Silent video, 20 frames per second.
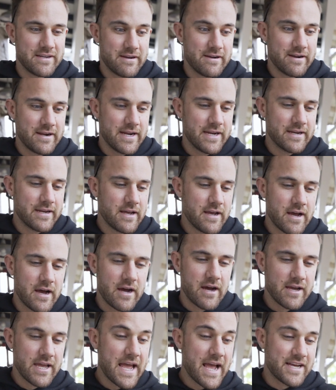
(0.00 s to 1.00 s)
All right.
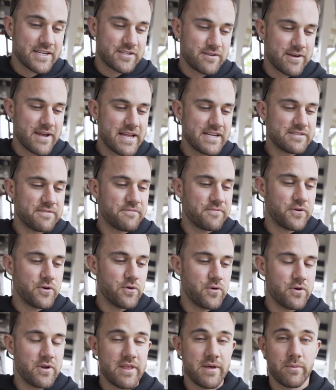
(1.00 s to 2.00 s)
Yeah, so I'm getting some
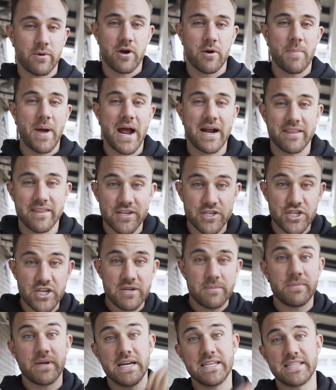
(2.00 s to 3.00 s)
food, and then we'll go back to the
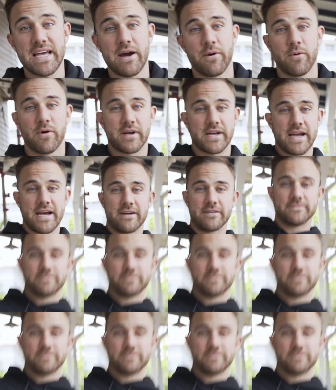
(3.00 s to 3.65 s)
gym and hit that workout.